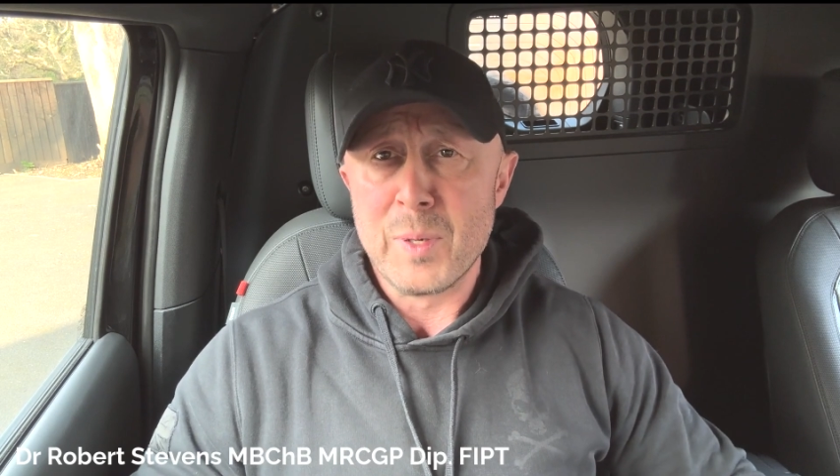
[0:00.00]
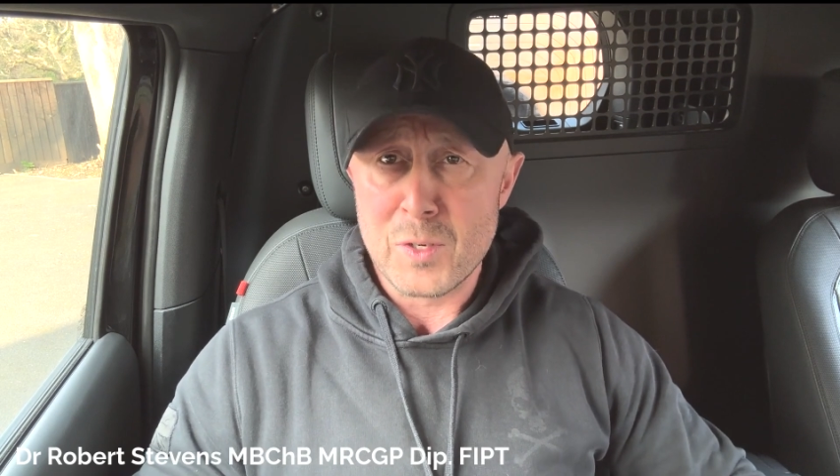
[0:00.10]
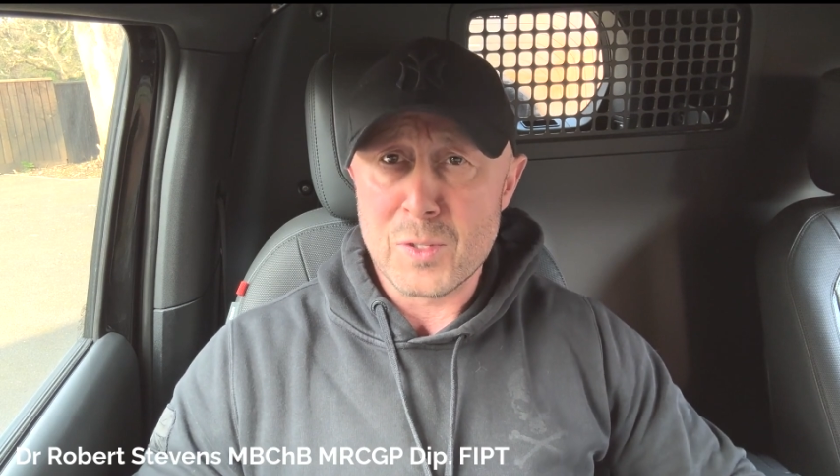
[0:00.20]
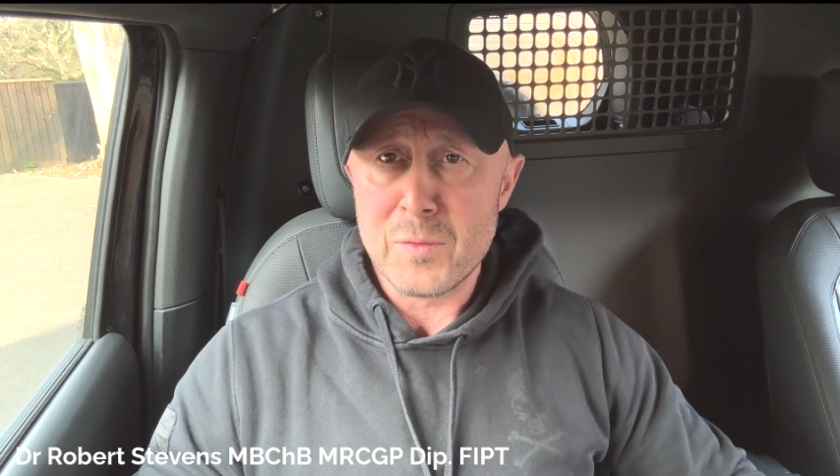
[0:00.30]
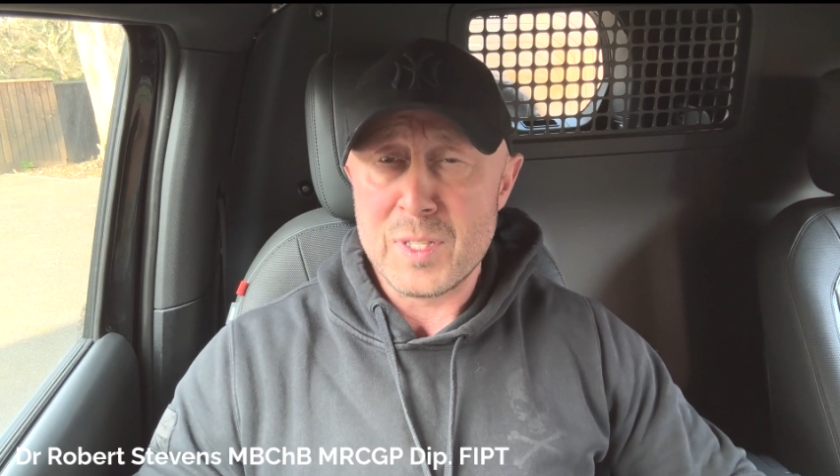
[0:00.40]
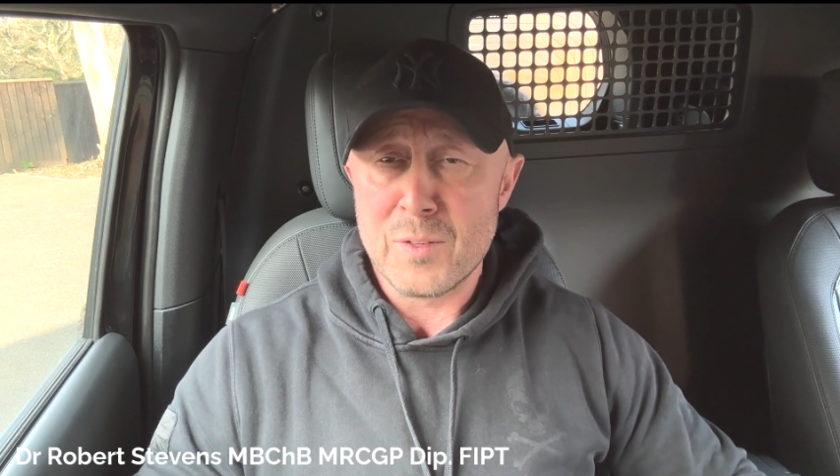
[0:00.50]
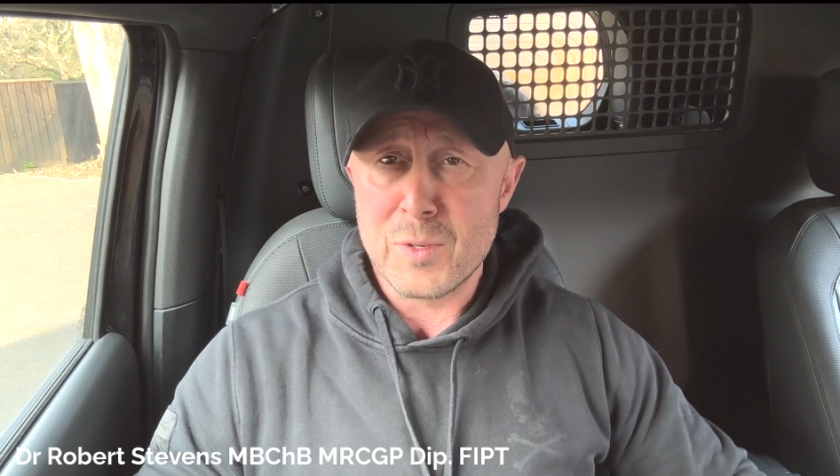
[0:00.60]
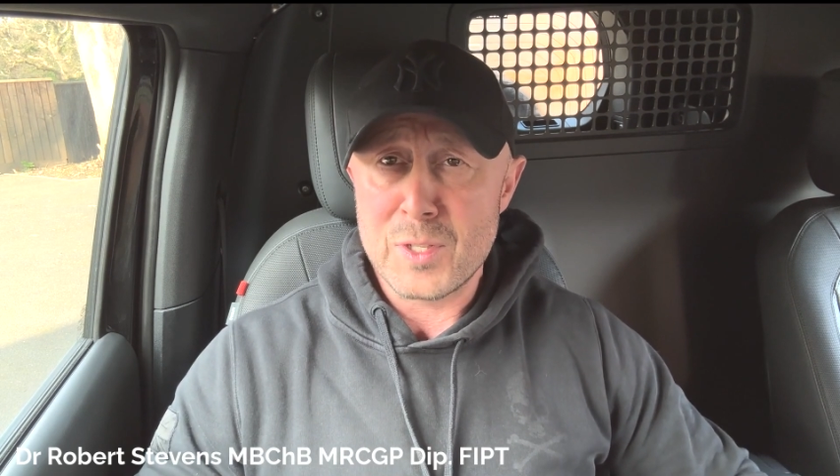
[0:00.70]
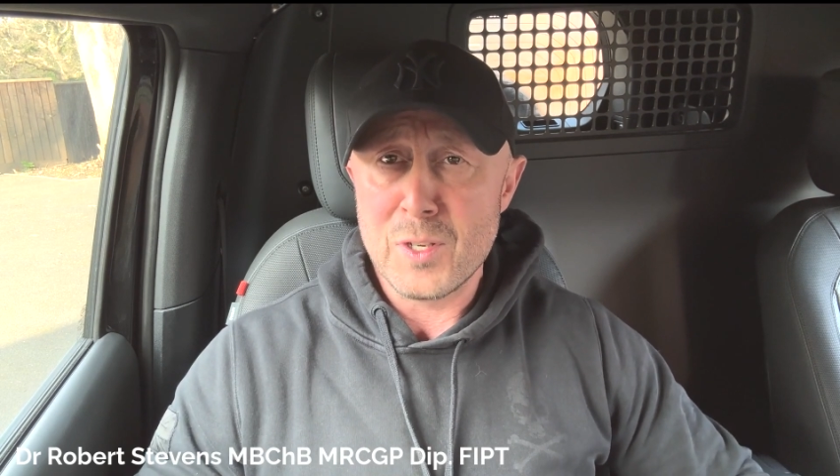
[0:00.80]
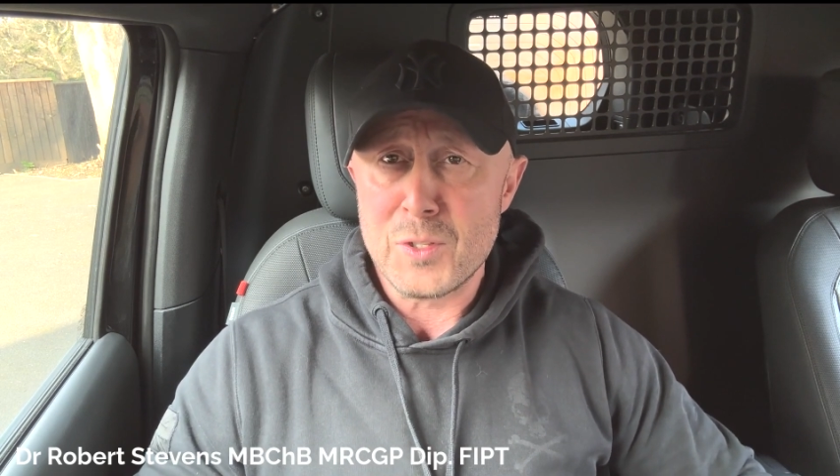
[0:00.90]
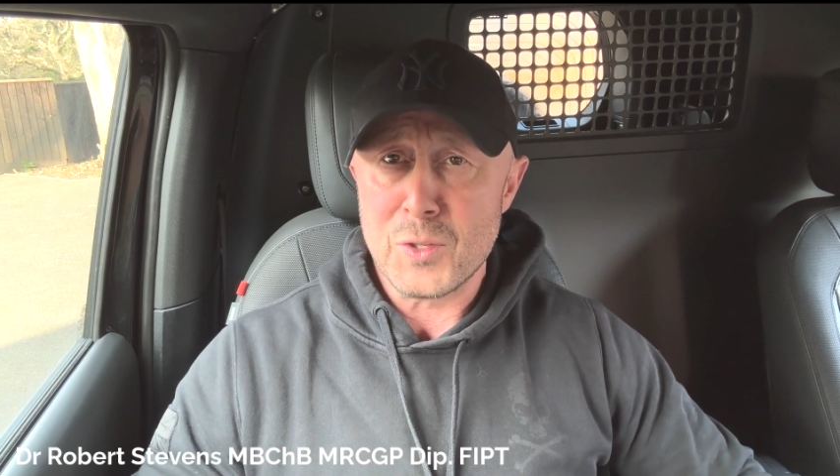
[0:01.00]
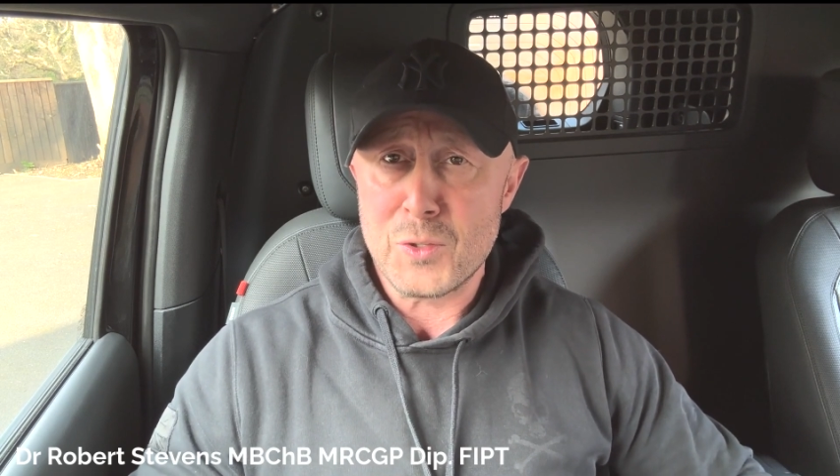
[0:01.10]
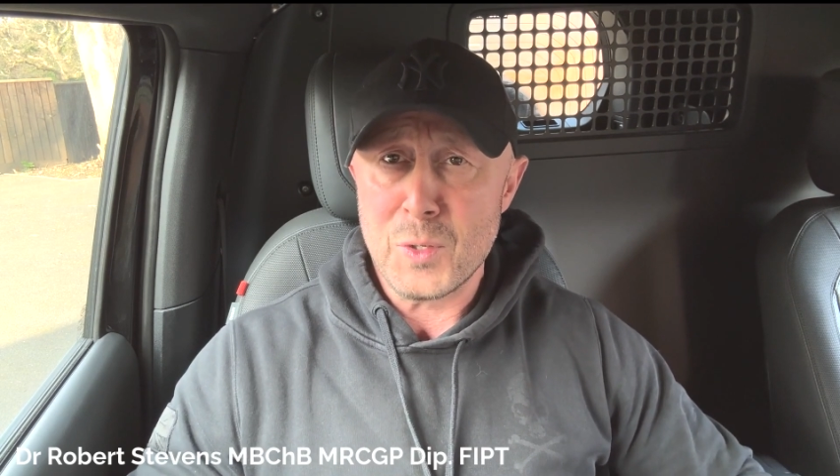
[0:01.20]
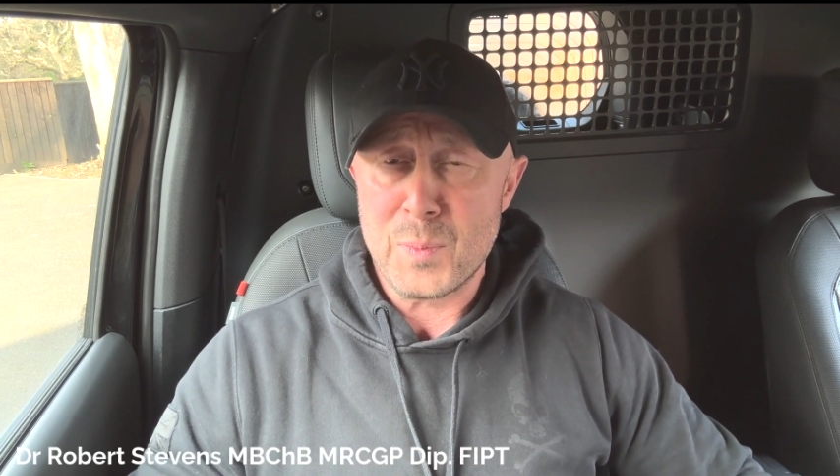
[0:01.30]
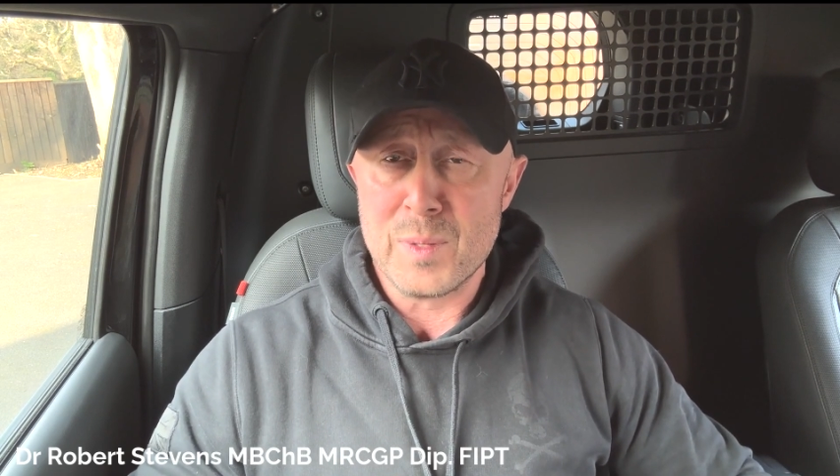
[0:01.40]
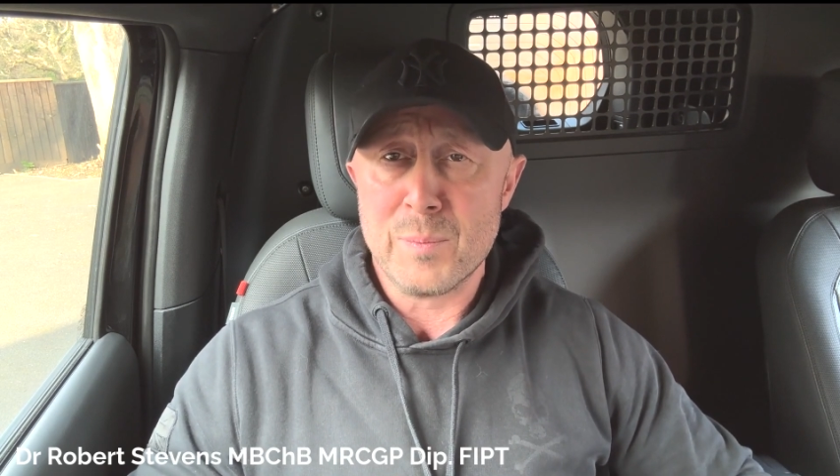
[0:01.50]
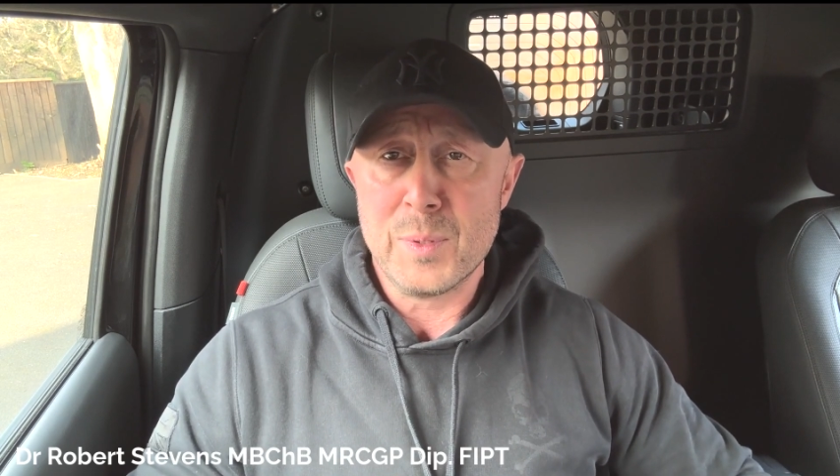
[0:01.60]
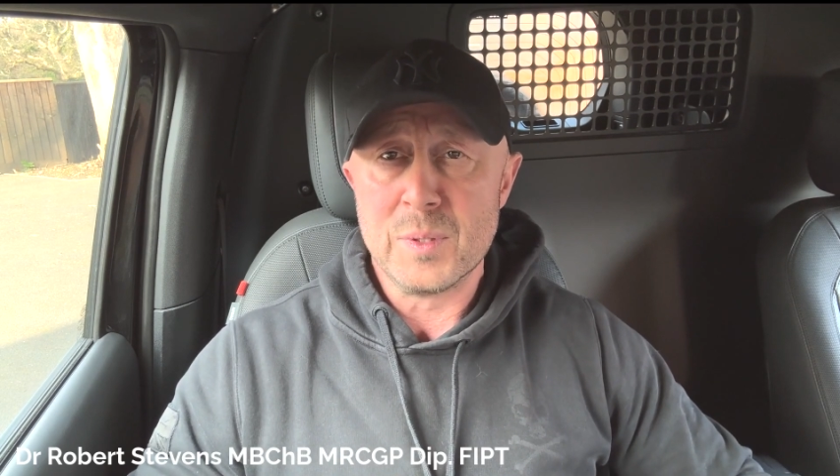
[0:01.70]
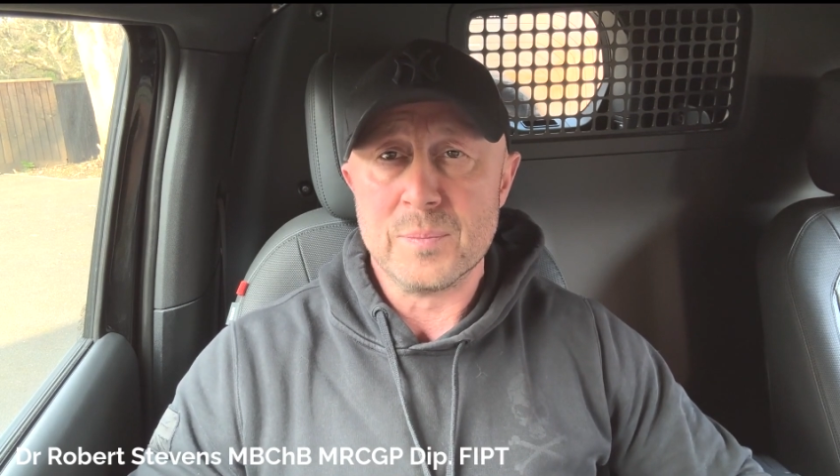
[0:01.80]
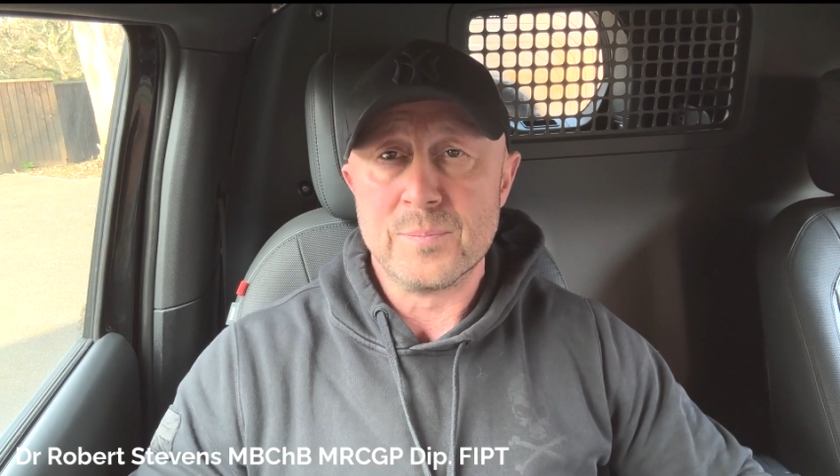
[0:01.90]
because obviously the research is super
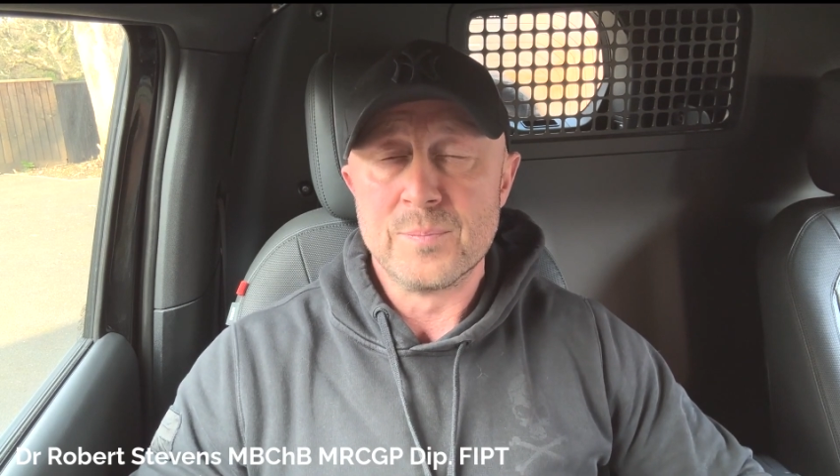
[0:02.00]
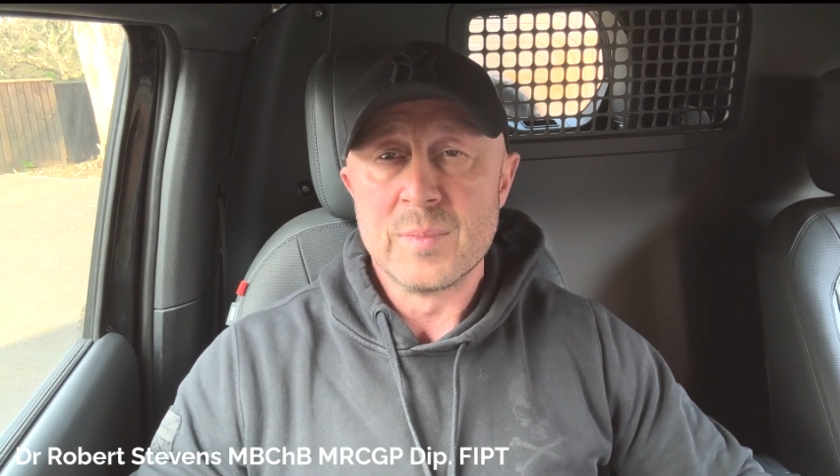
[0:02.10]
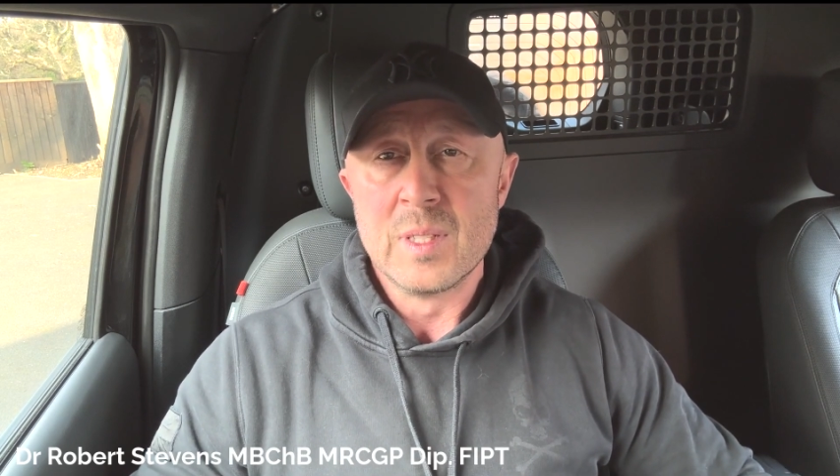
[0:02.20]
important.